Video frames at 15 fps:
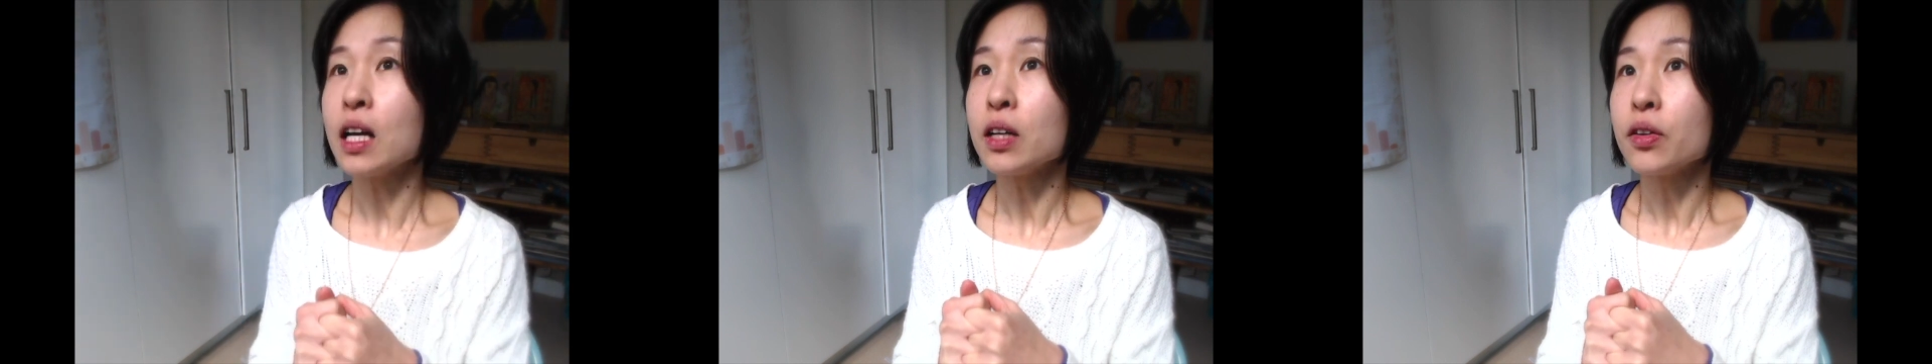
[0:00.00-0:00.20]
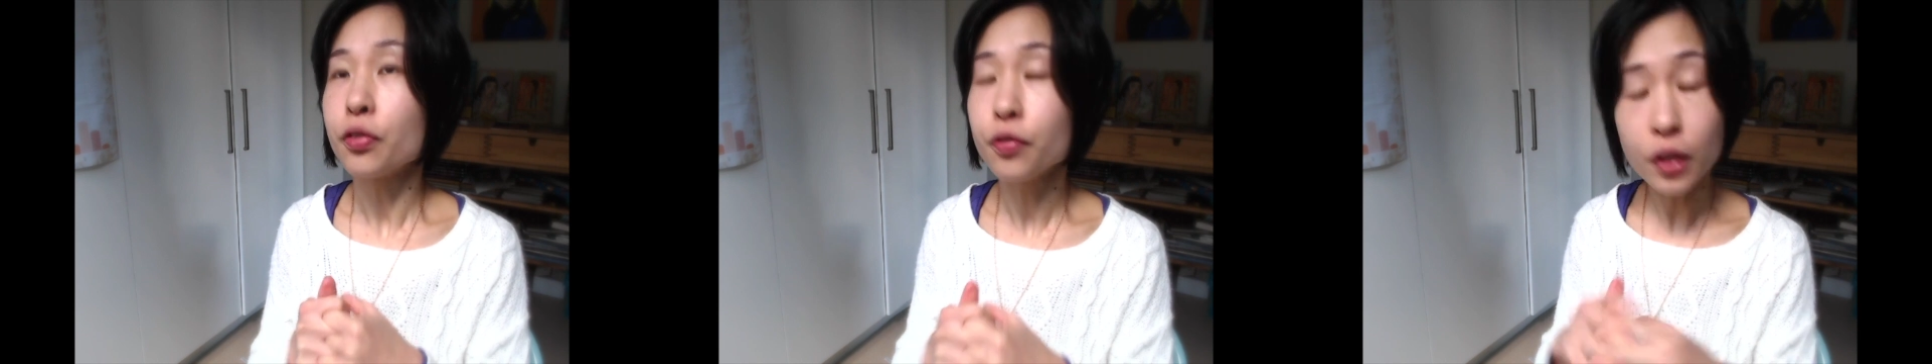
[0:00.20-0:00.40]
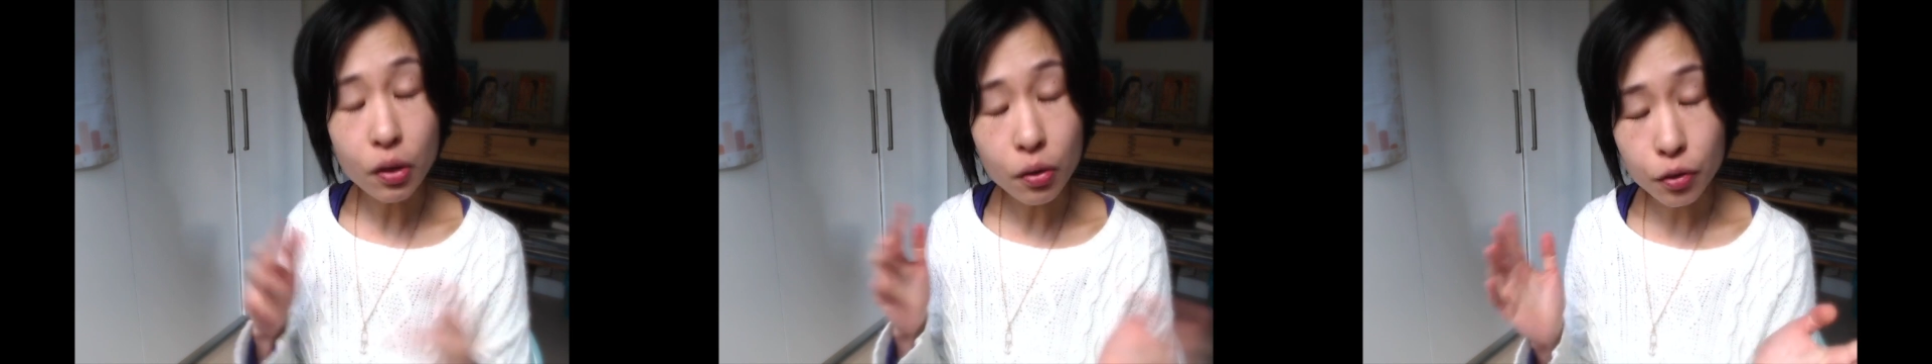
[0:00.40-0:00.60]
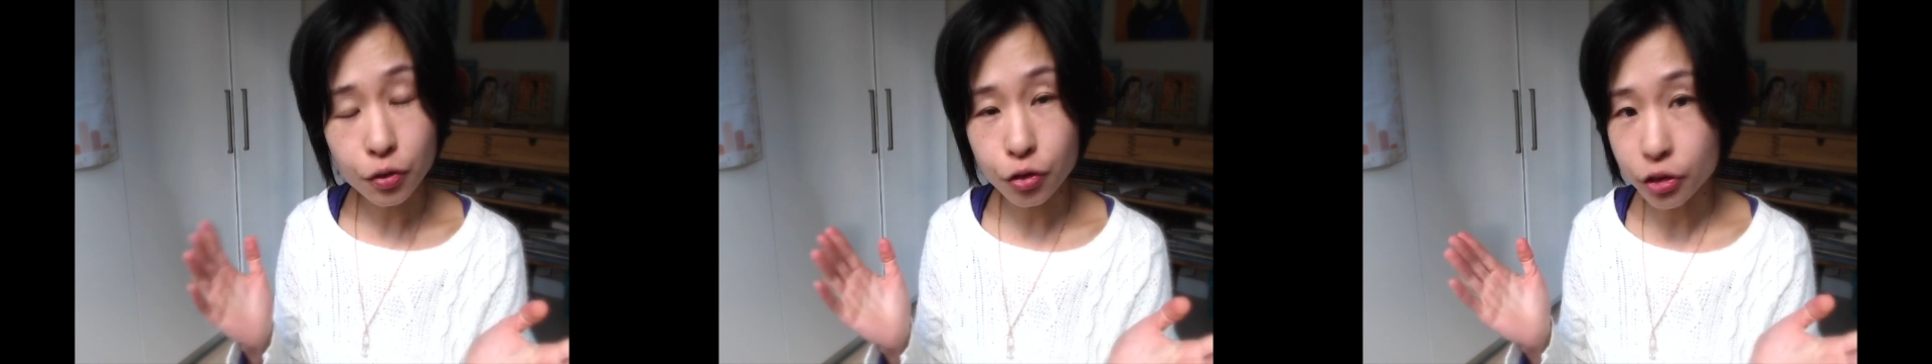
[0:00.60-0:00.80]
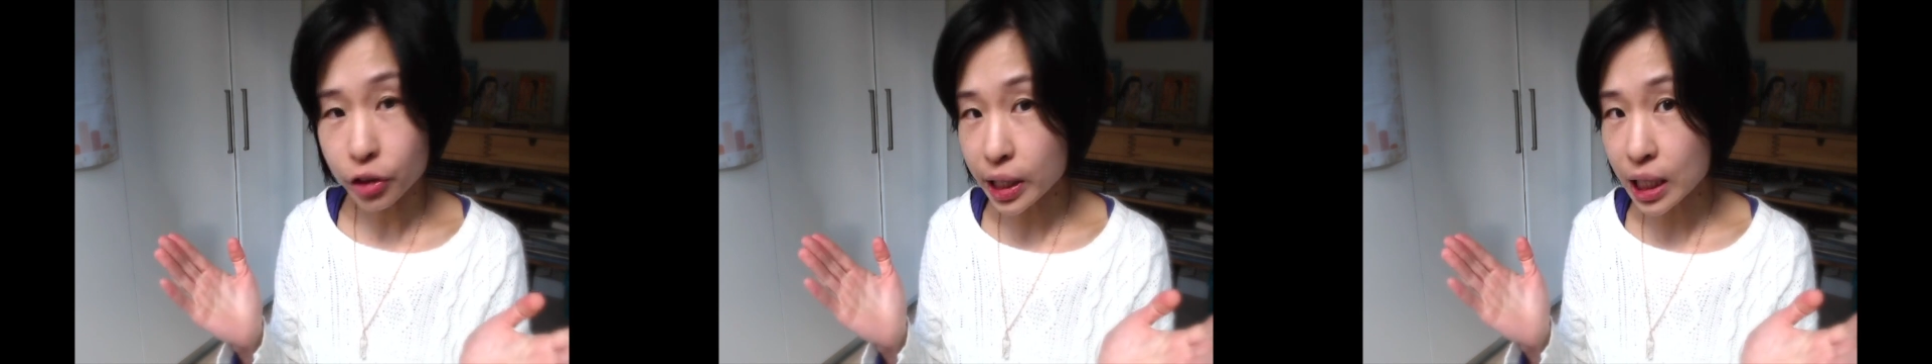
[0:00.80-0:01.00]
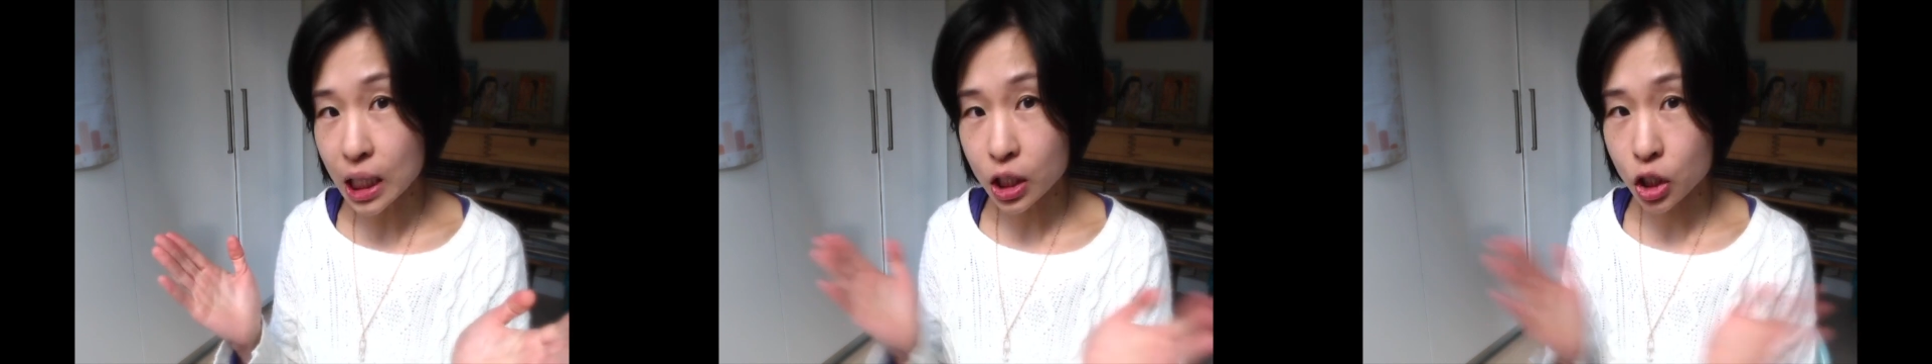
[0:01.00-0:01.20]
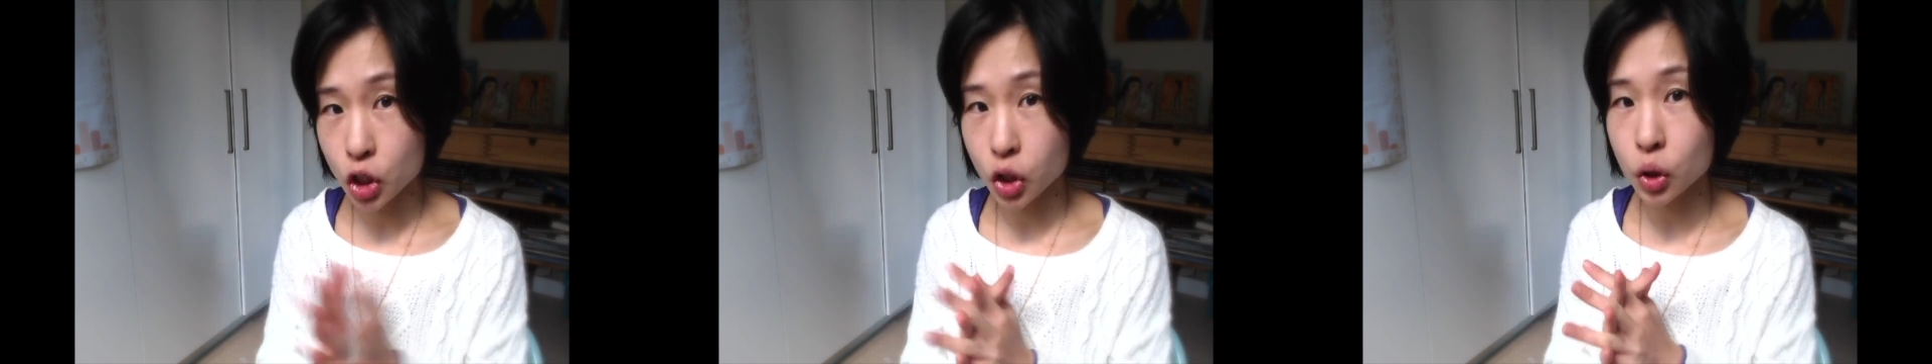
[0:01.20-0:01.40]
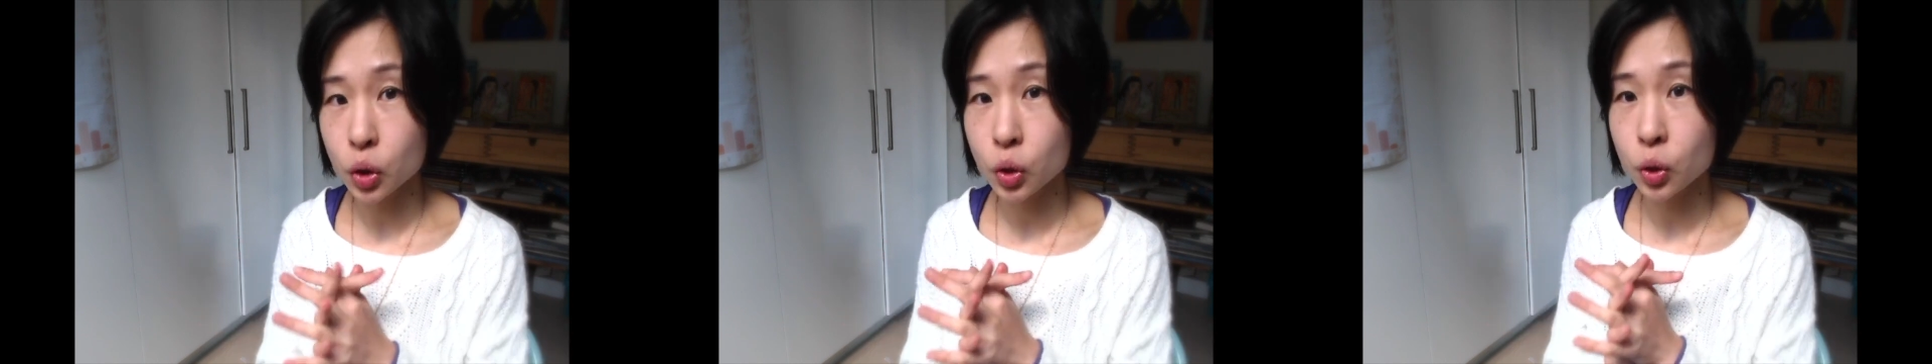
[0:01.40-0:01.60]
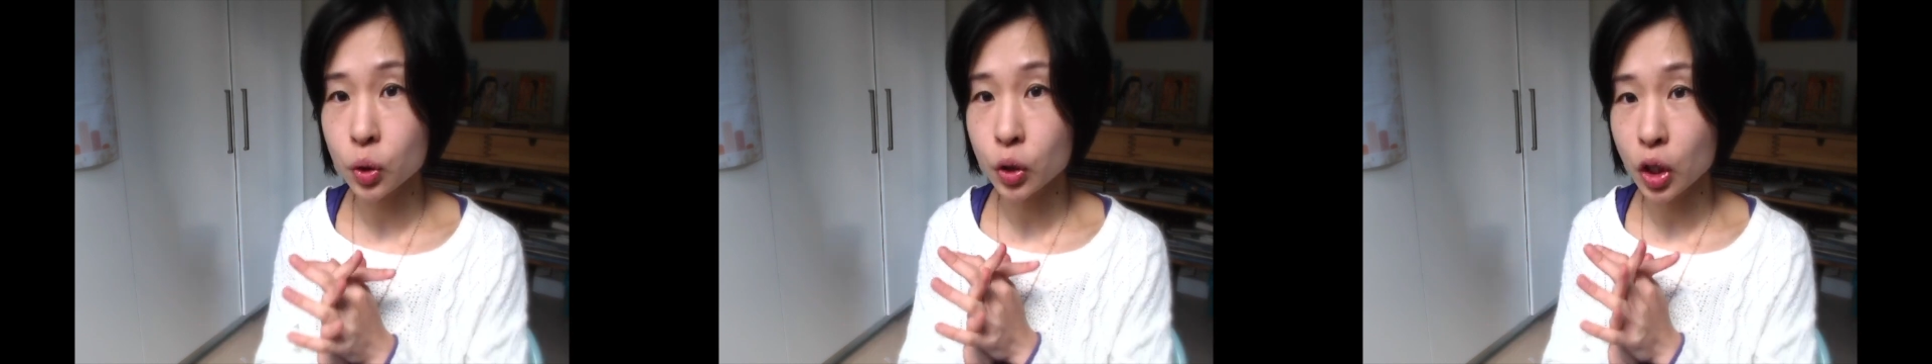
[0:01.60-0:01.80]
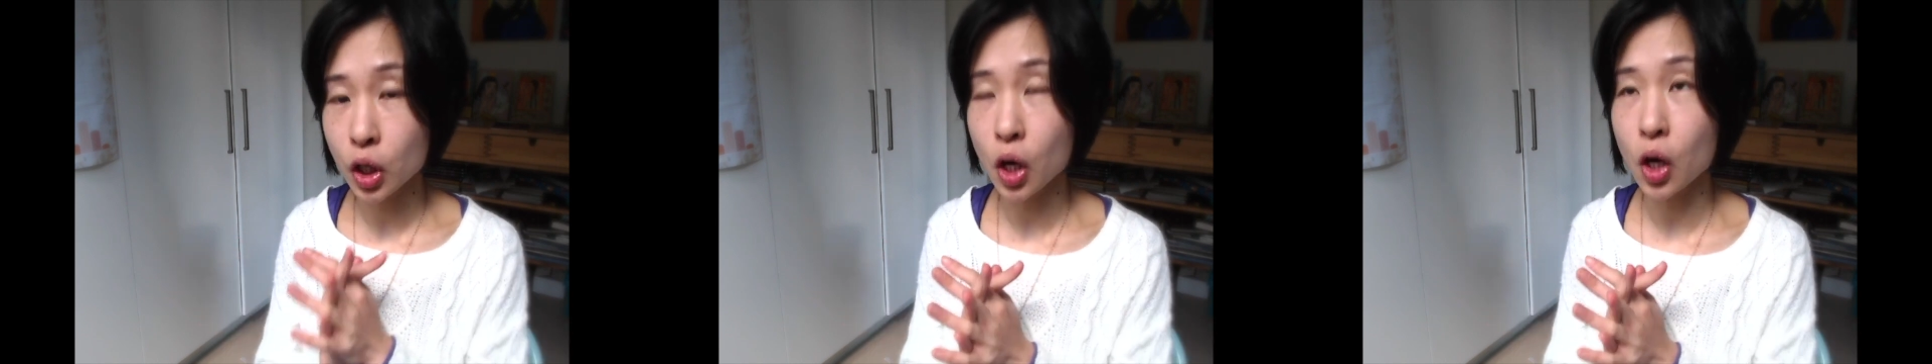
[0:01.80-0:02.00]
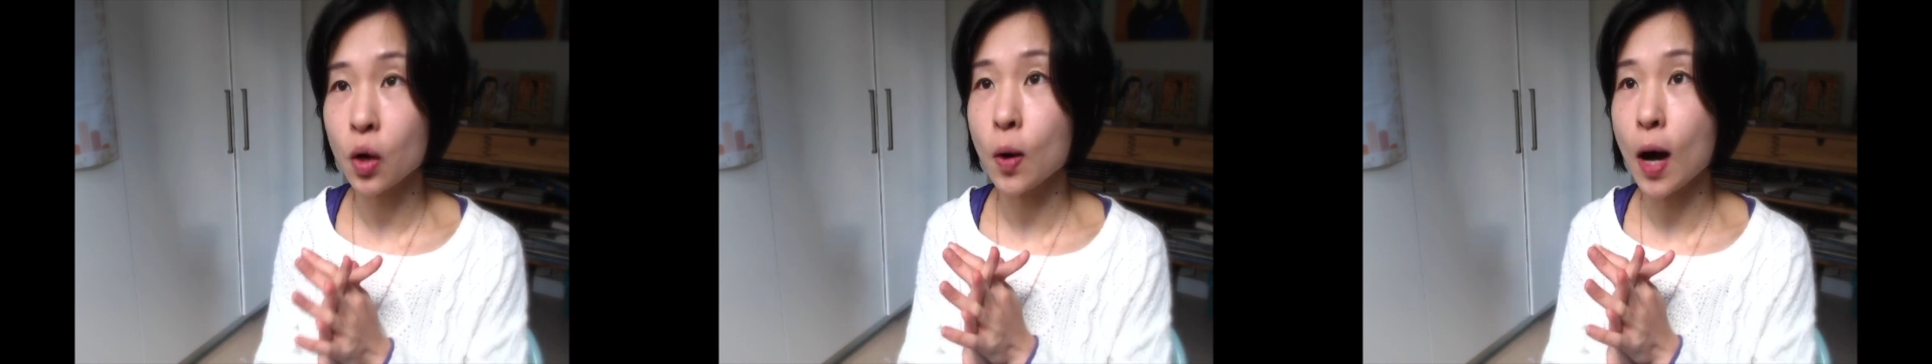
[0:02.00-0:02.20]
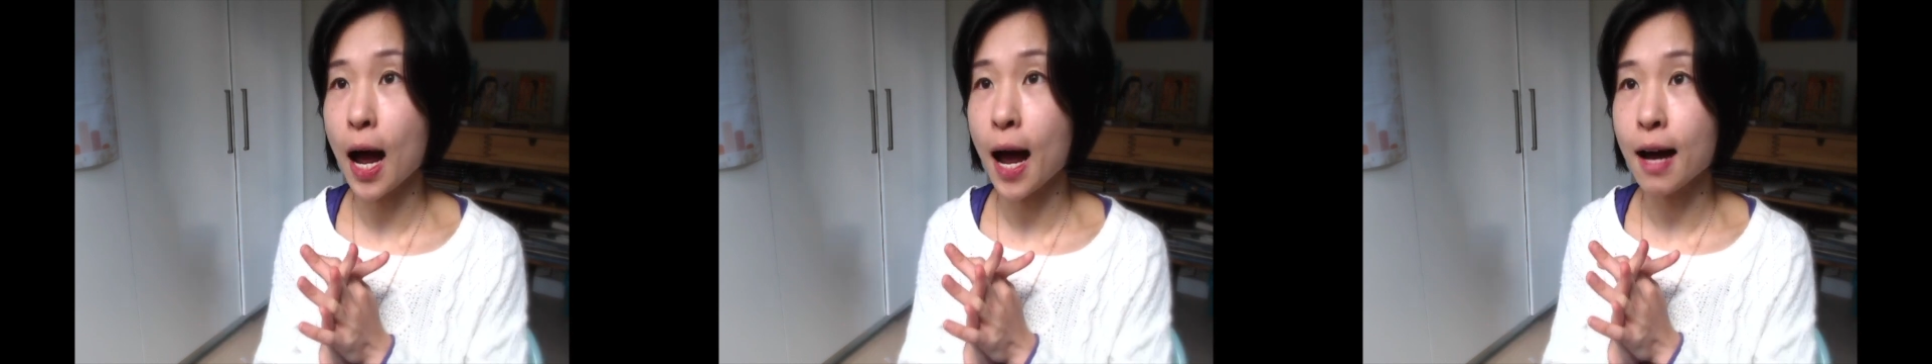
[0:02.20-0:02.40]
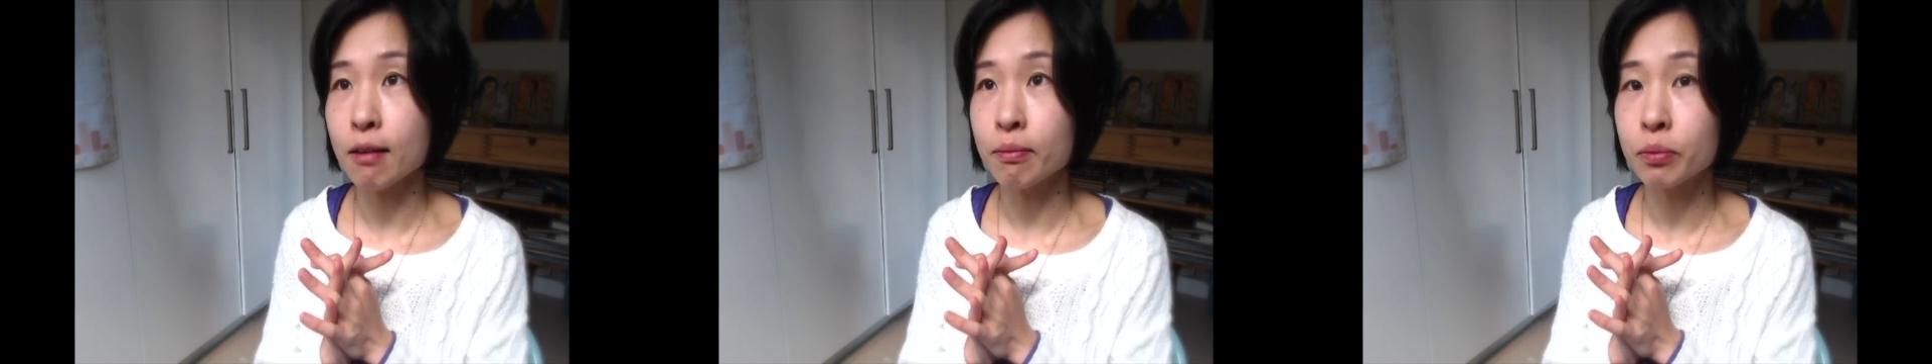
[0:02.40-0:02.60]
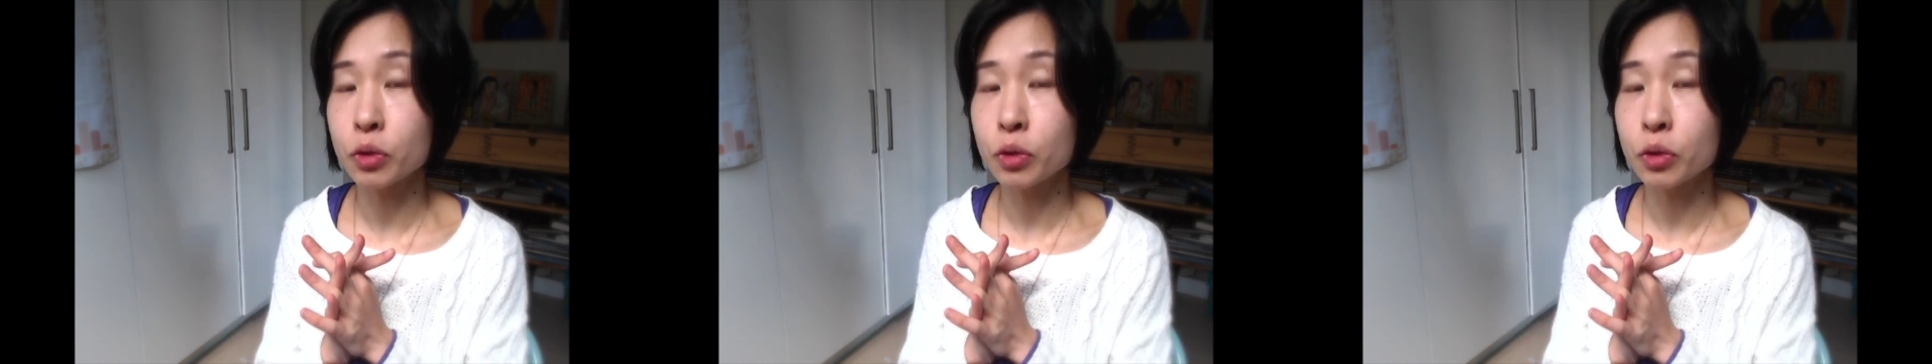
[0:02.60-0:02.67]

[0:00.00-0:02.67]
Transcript: feel free to, you know,